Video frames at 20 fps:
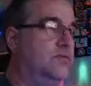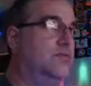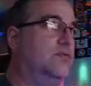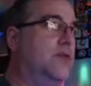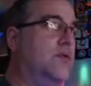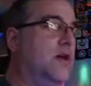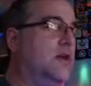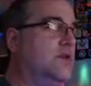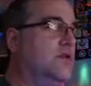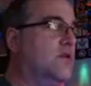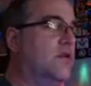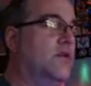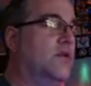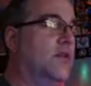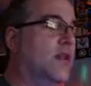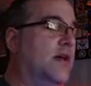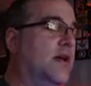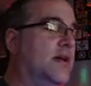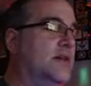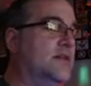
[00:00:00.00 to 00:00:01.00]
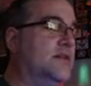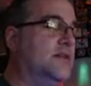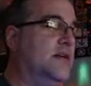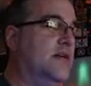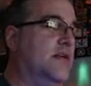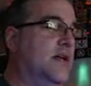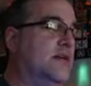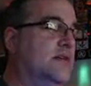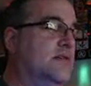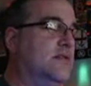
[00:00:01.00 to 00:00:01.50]
Not Dark Legacy,
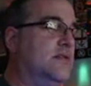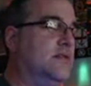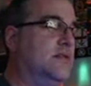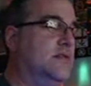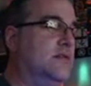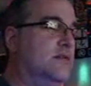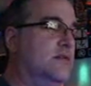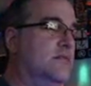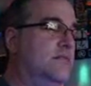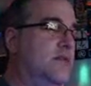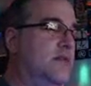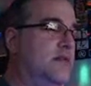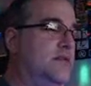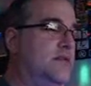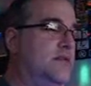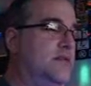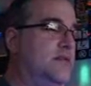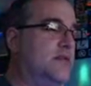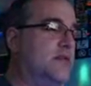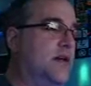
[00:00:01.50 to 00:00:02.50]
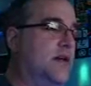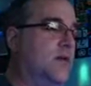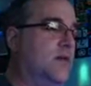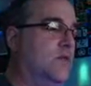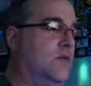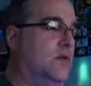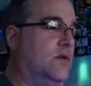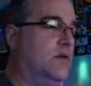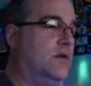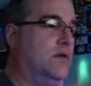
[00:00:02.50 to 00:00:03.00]
that's the
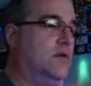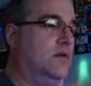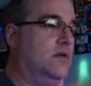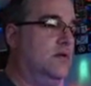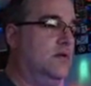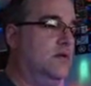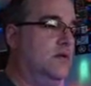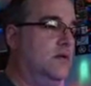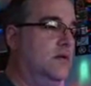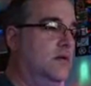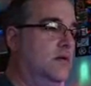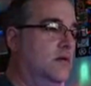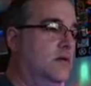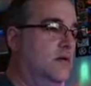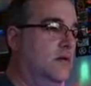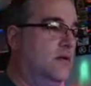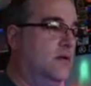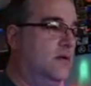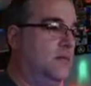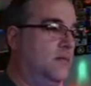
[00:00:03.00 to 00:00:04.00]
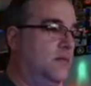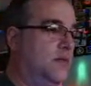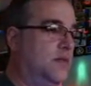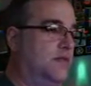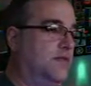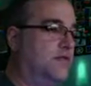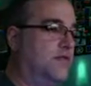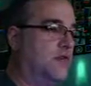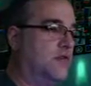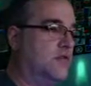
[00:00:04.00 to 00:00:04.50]
second one. But
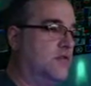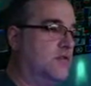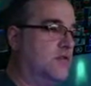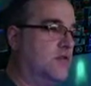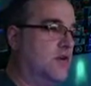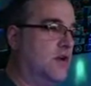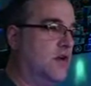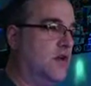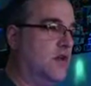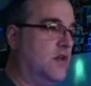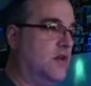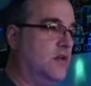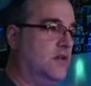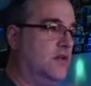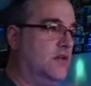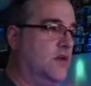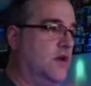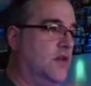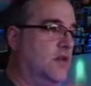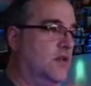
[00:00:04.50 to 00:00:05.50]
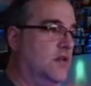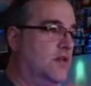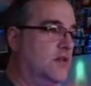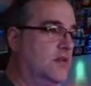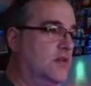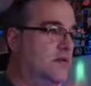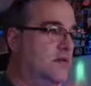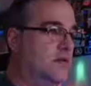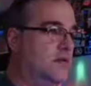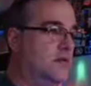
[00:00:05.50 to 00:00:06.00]
the first Gauntlet
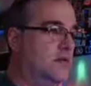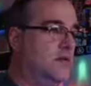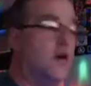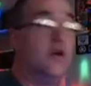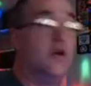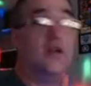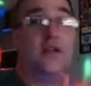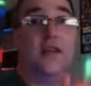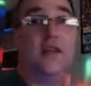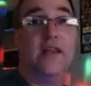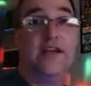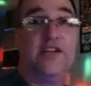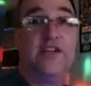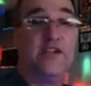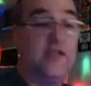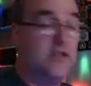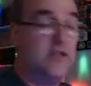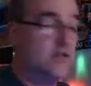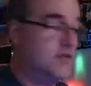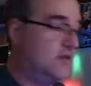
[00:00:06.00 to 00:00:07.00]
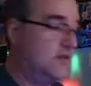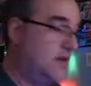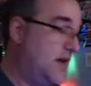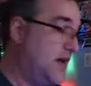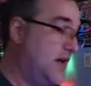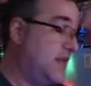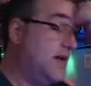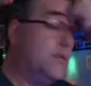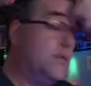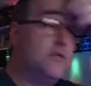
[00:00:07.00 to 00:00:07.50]
Legends.
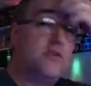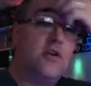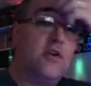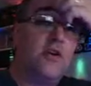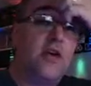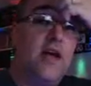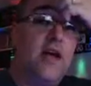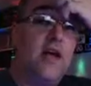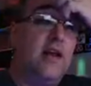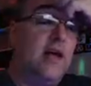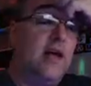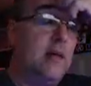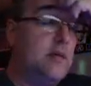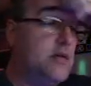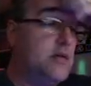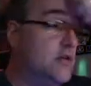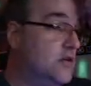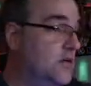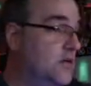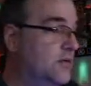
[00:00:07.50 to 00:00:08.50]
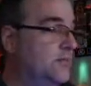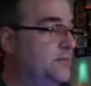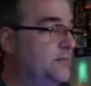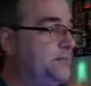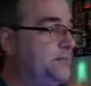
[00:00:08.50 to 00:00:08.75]
Yeah, that was an arcade game too.